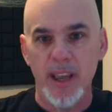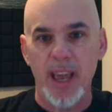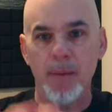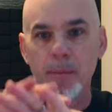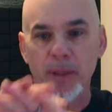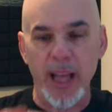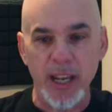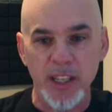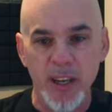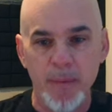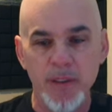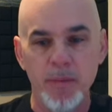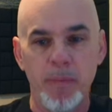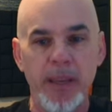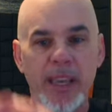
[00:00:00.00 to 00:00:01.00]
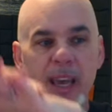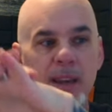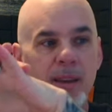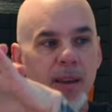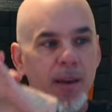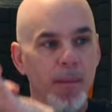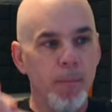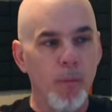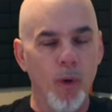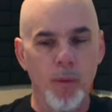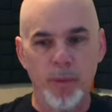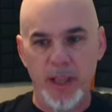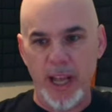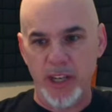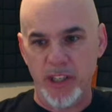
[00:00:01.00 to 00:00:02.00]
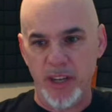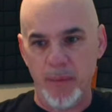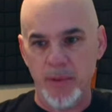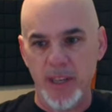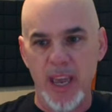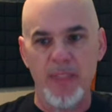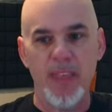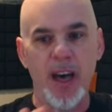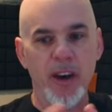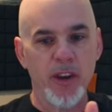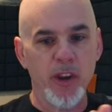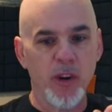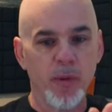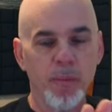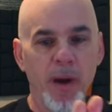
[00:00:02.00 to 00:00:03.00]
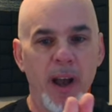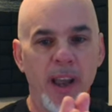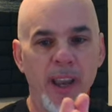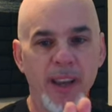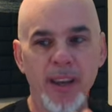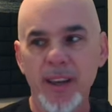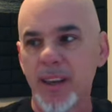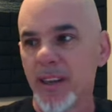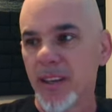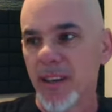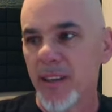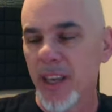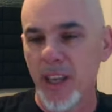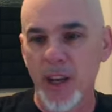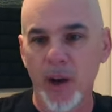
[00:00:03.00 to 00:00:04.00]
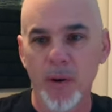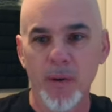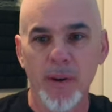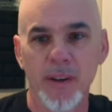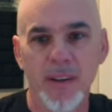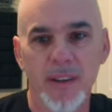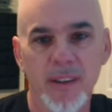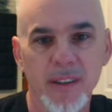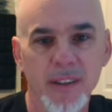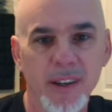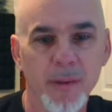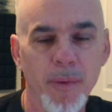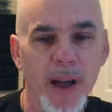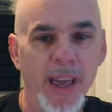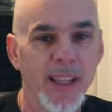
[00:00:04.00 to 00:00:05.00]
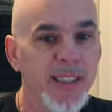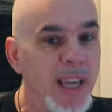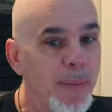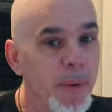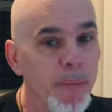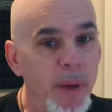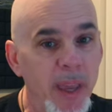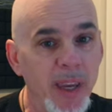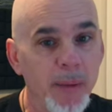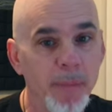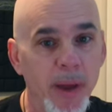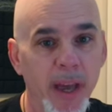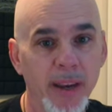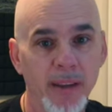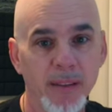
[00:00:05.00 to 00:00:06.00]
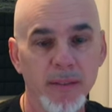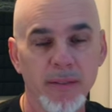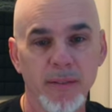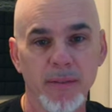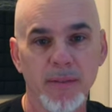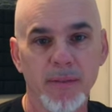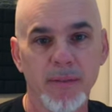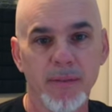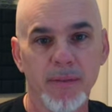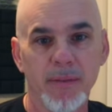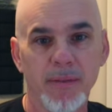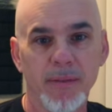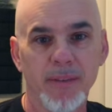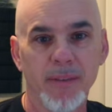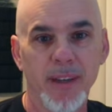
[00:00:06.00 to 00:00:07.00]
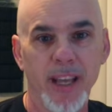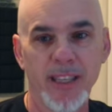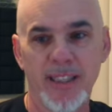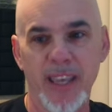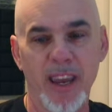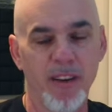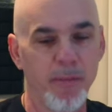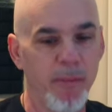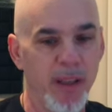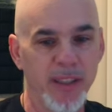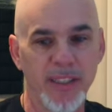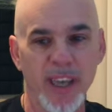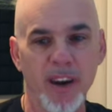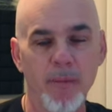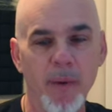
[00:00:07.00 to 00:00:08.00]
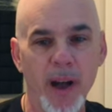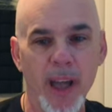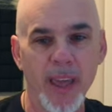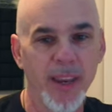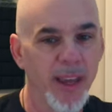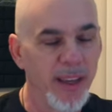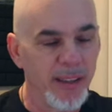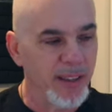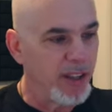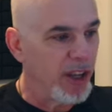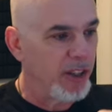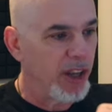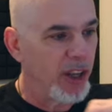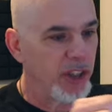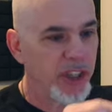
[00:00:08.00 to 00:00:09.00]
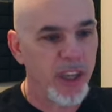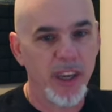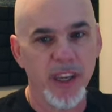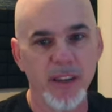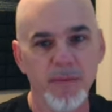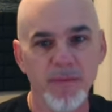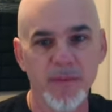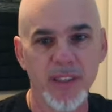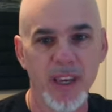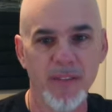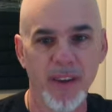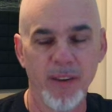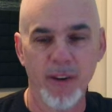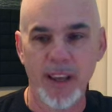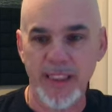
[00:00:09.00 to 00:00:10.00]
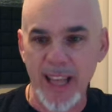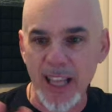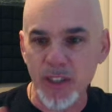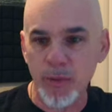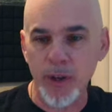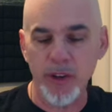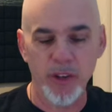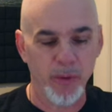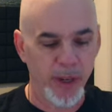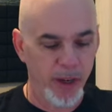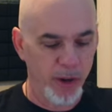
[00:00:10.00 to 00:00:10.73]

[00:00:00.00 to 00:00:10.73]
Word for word: And black chips beget more black chips. And now you're buying you know, you're buying a Tempur-Pedic bed instead of instead of buying a, a, a, shitty TV, right? That's what you're doing.